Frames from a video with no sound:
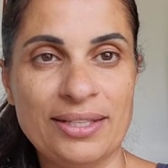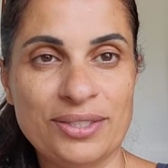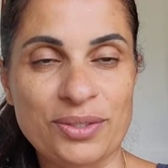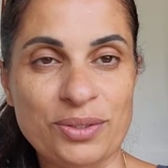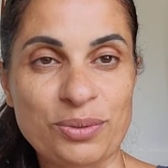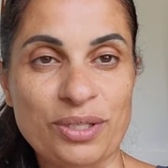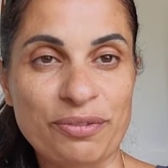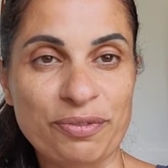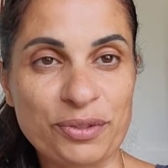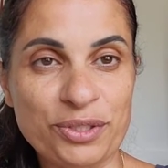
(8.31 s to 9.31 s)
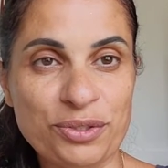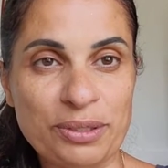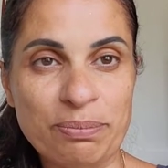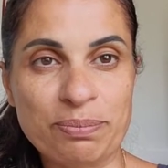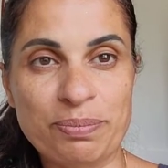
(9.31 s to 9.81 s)
So, this was our first
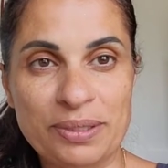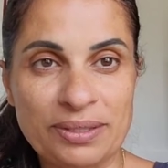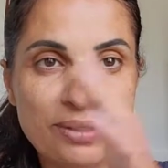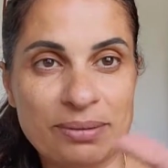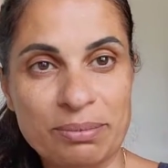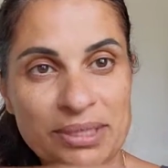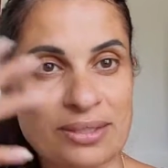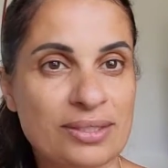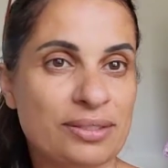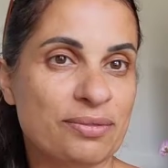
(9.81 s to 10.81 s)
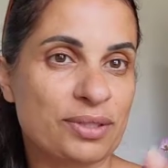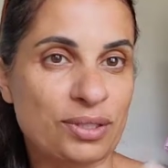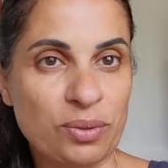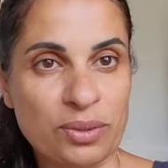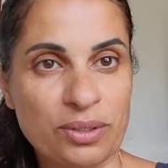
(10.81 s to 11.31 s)
trip in the midst of this
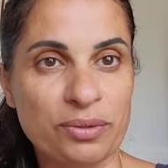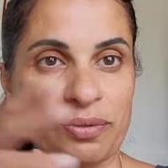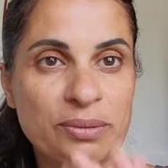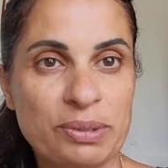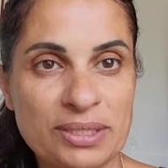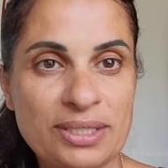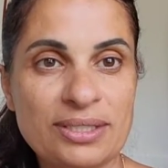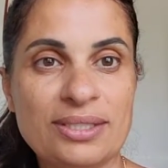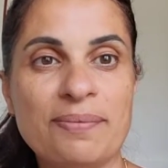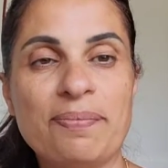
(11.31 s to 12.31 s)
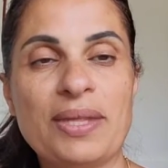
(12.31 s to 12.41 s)
whole COVID business.